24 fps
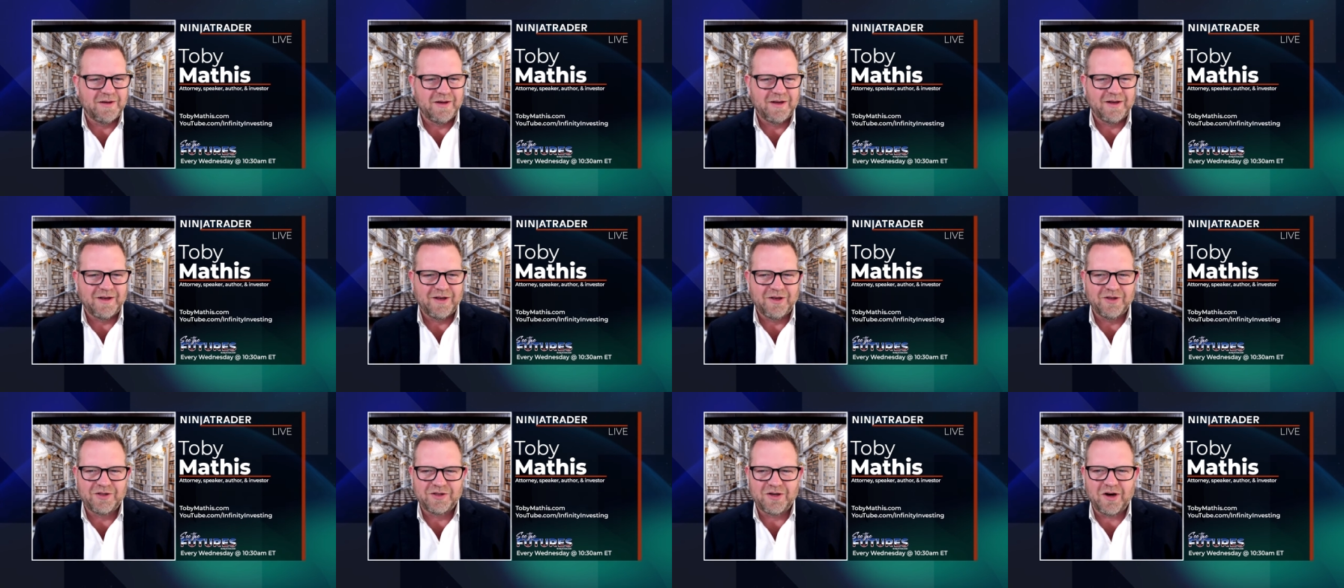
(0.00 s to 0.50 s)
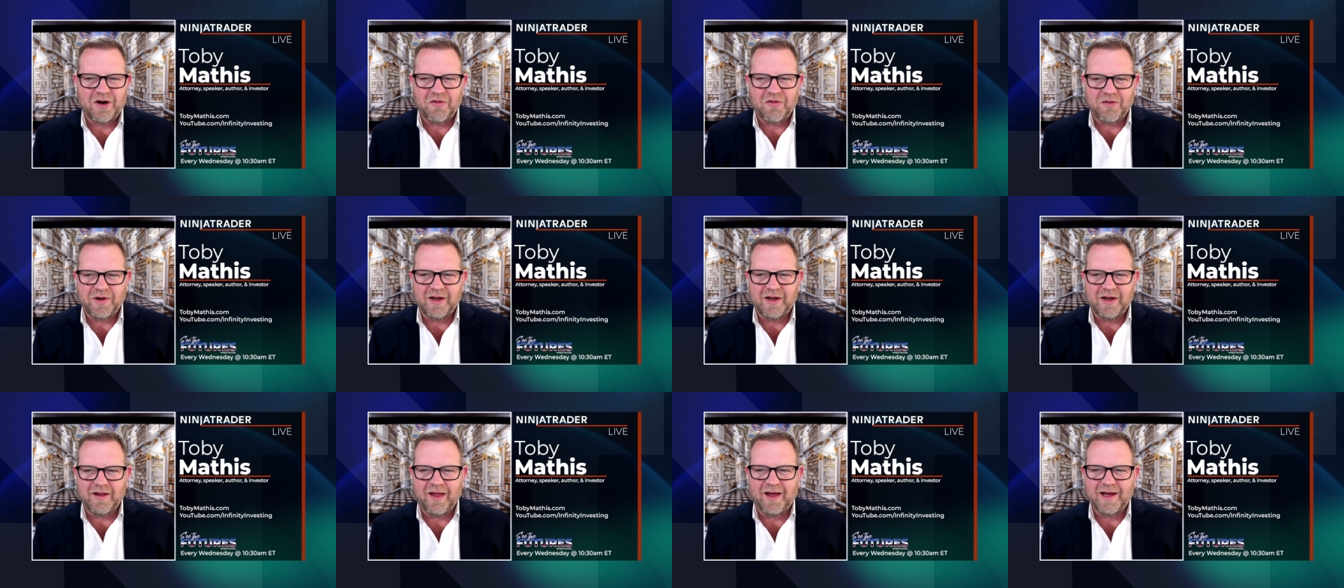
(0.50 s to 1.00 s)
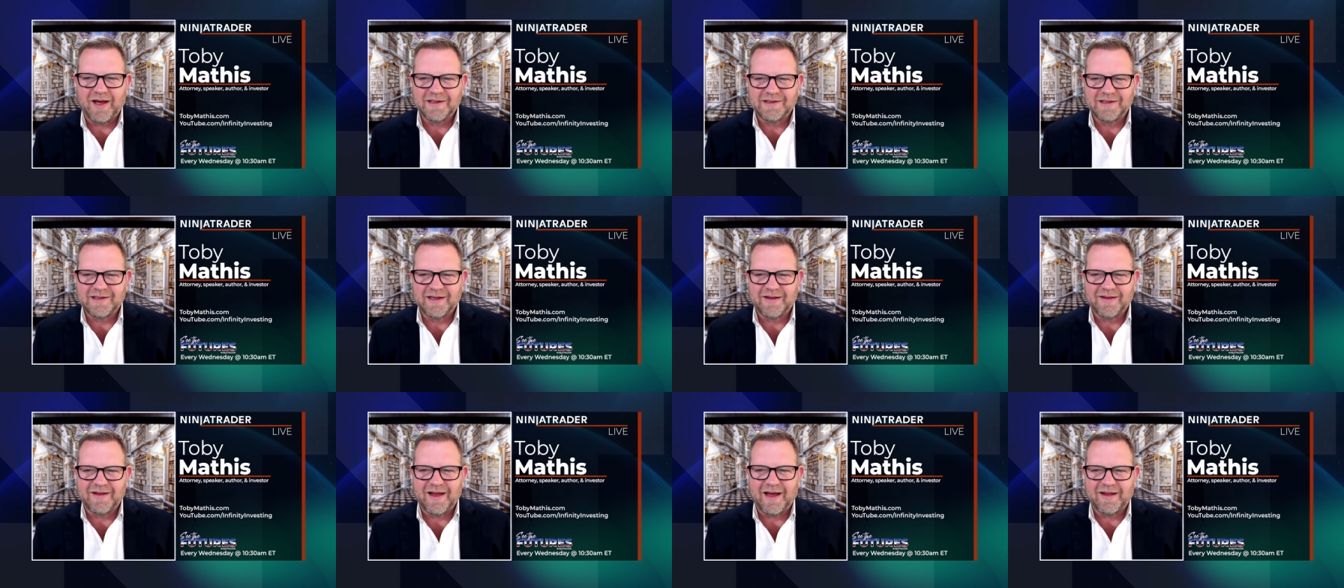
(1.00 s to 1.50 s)
you start
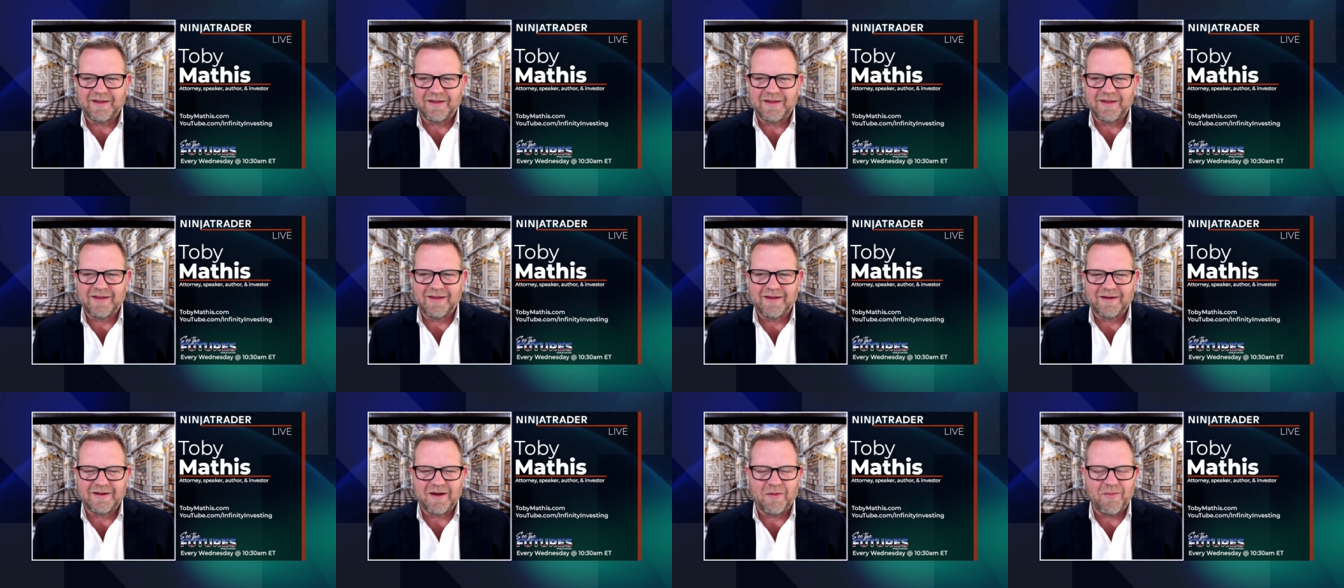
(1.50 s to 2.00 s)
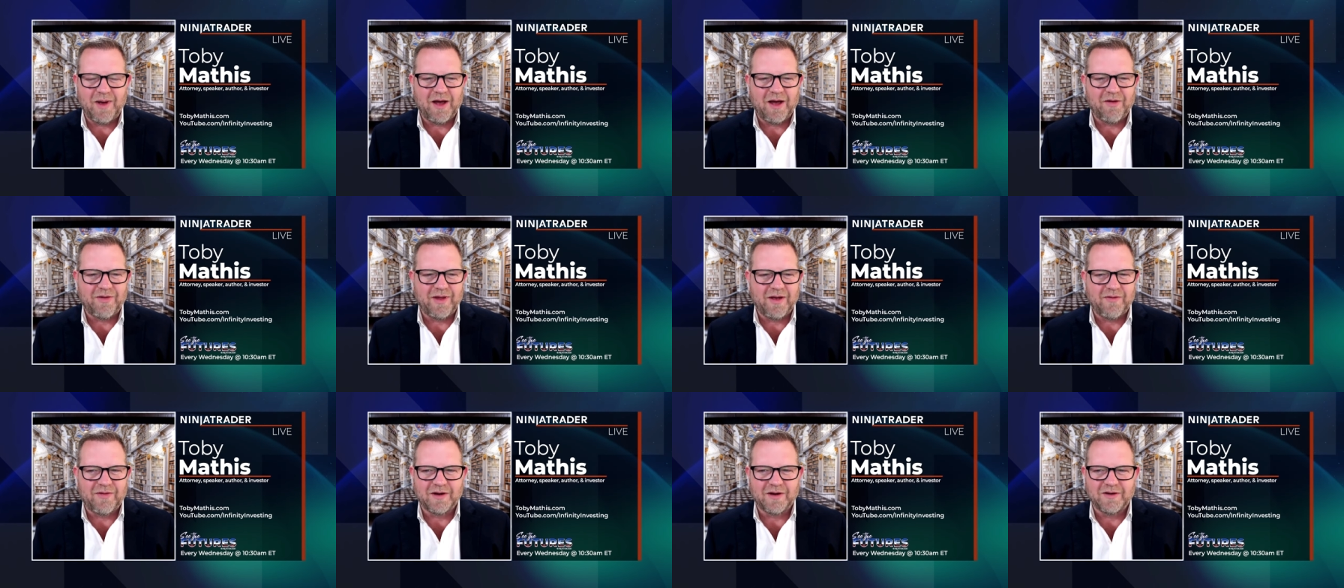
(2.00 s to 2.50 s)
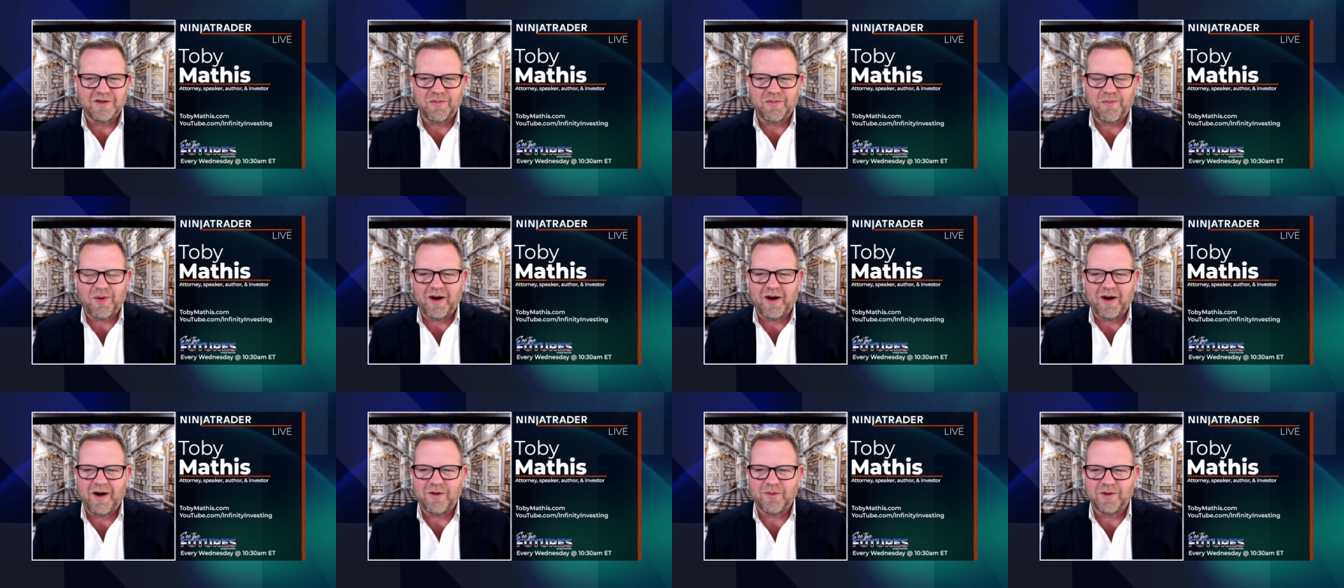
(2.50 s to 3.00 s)
realizing that somehow they've
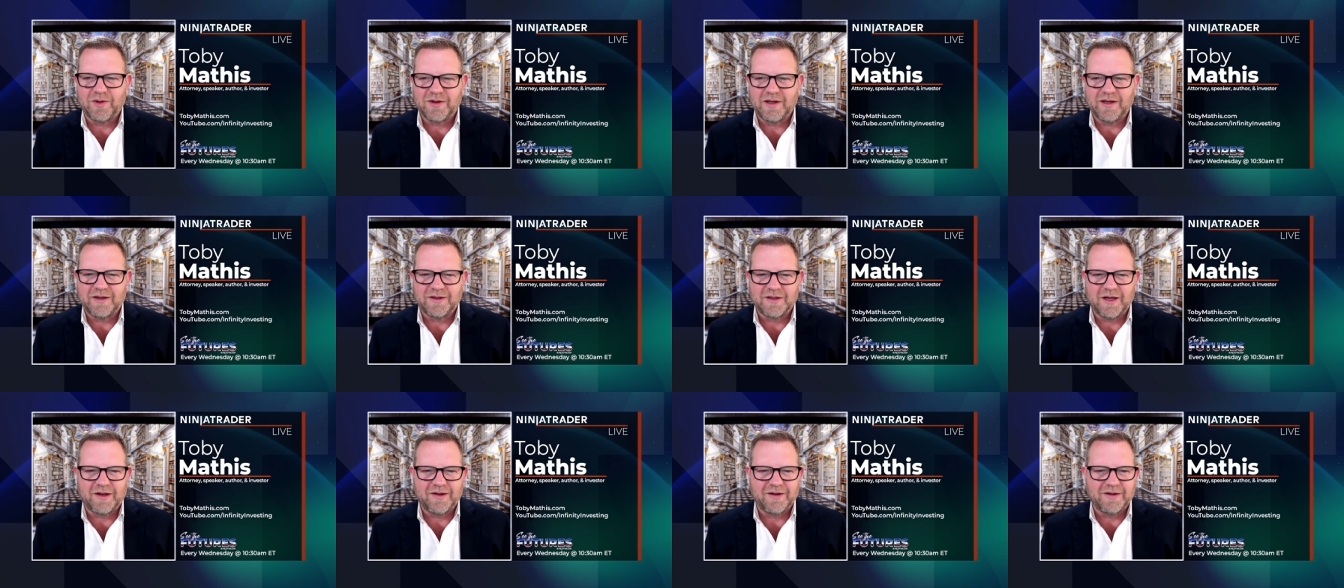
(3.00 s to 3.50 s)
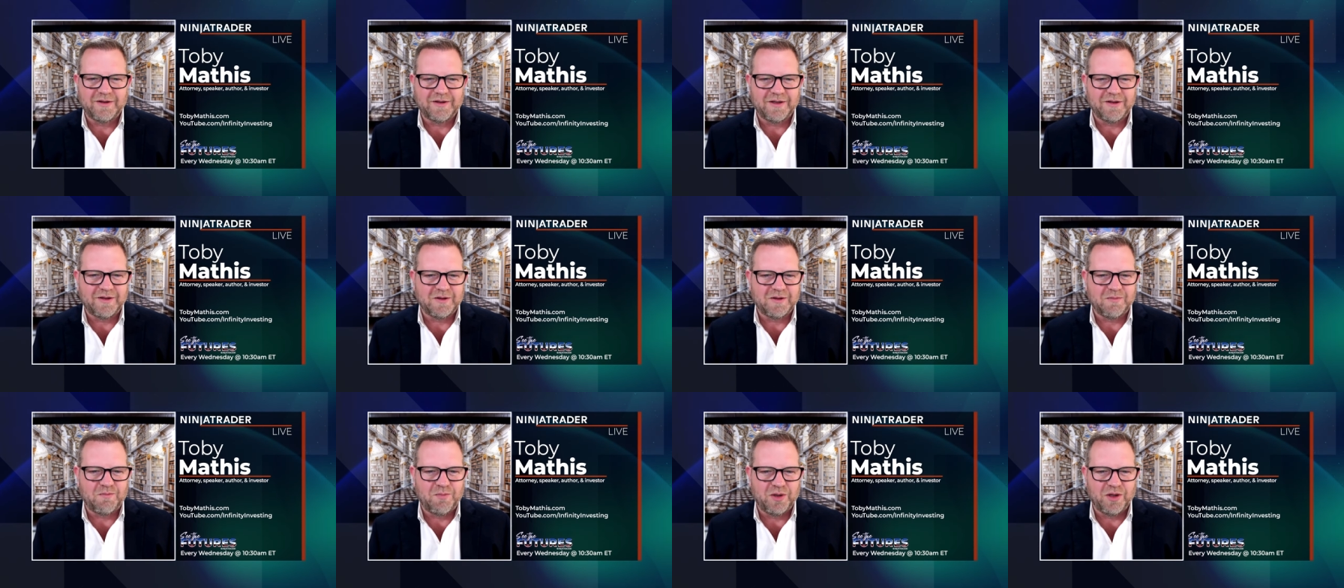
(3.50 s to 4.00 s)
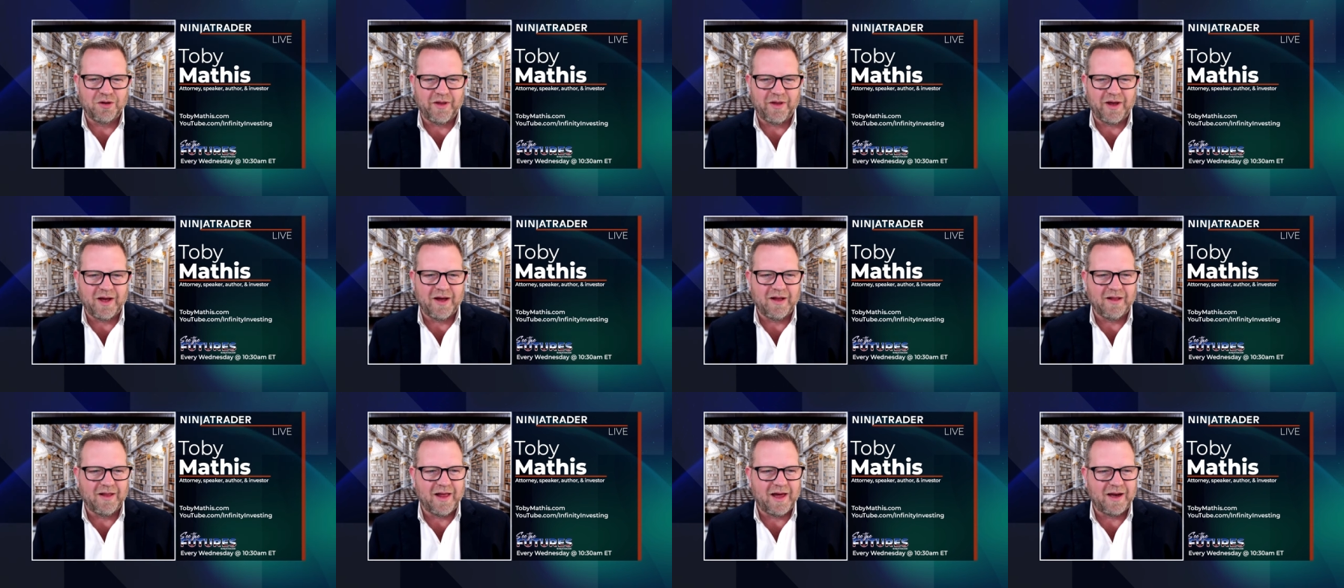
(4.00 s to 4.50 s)
conspired with each other to just build the
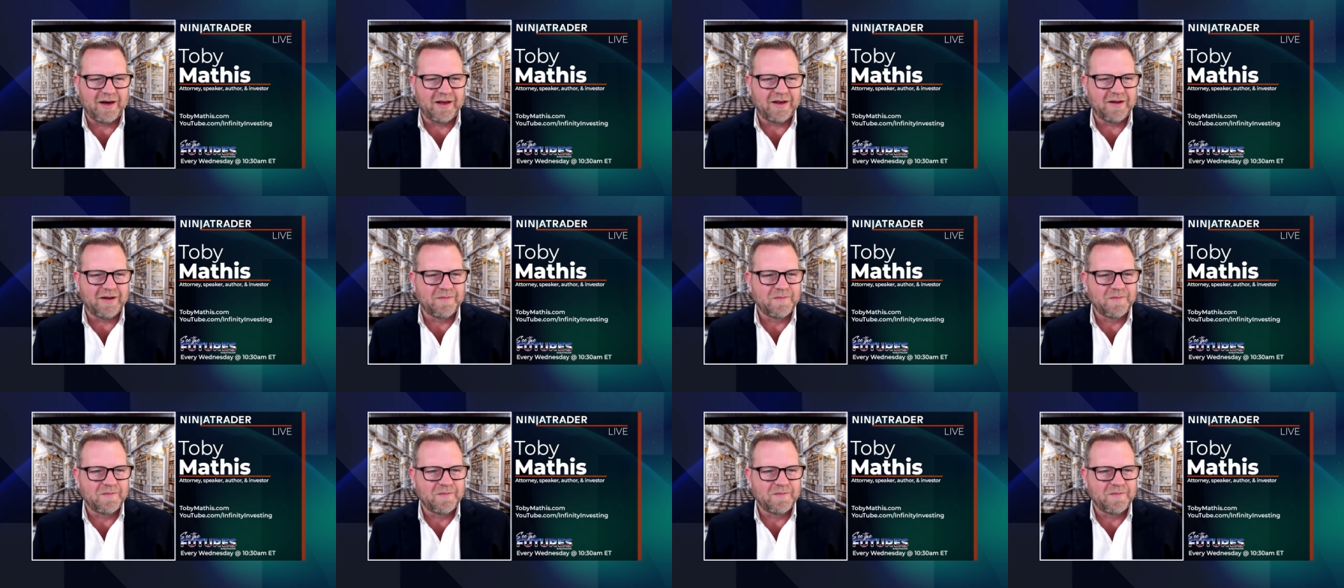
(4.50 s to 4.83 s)
hell out of you.